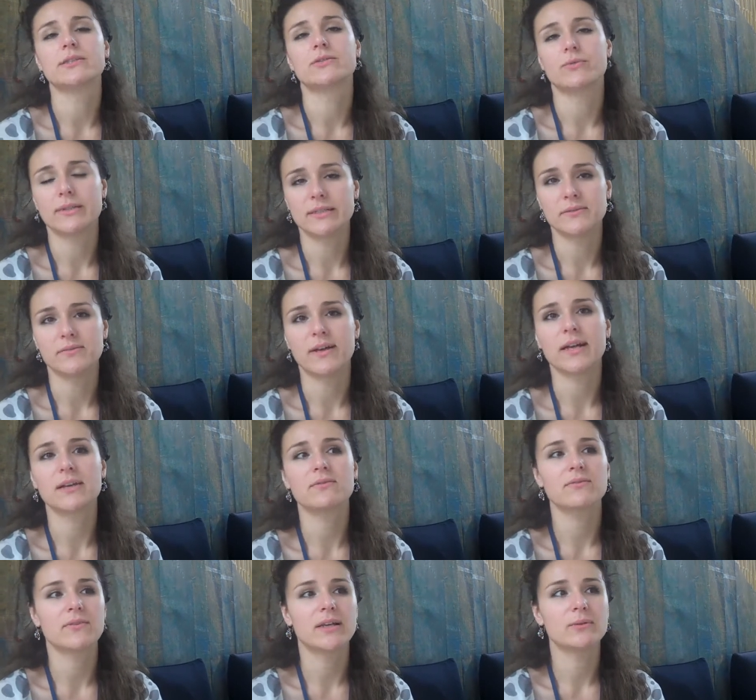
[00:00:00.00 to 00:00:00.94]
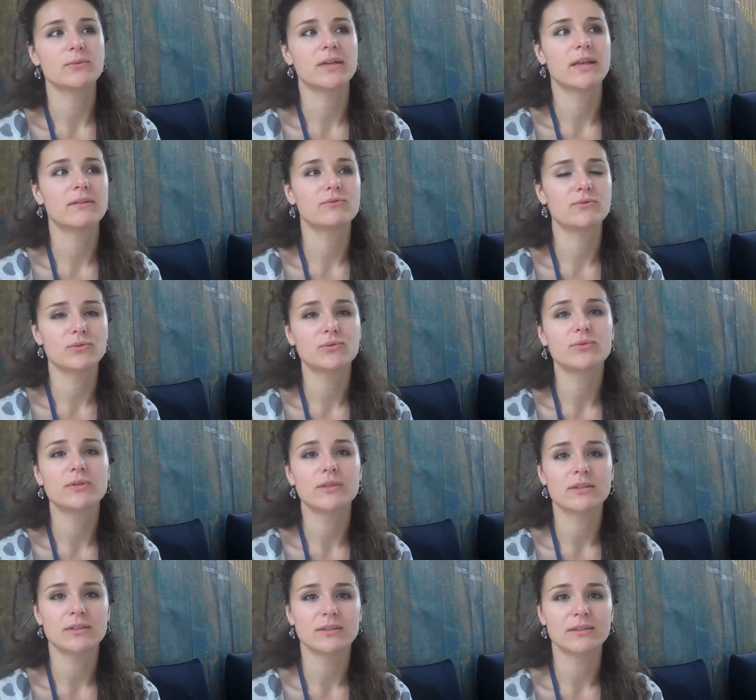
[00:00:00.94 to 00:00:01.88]
is twenty-five, and we have
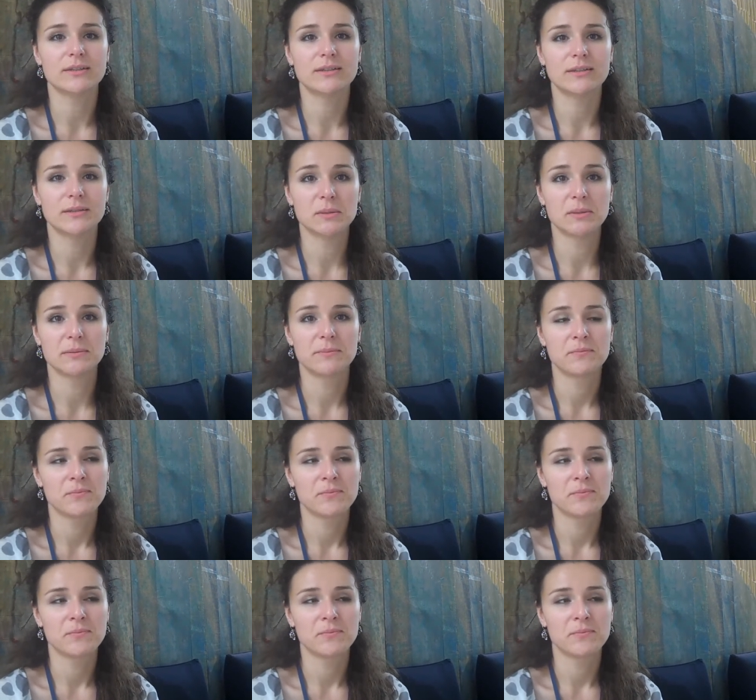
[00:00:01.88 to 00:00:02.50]
two uh,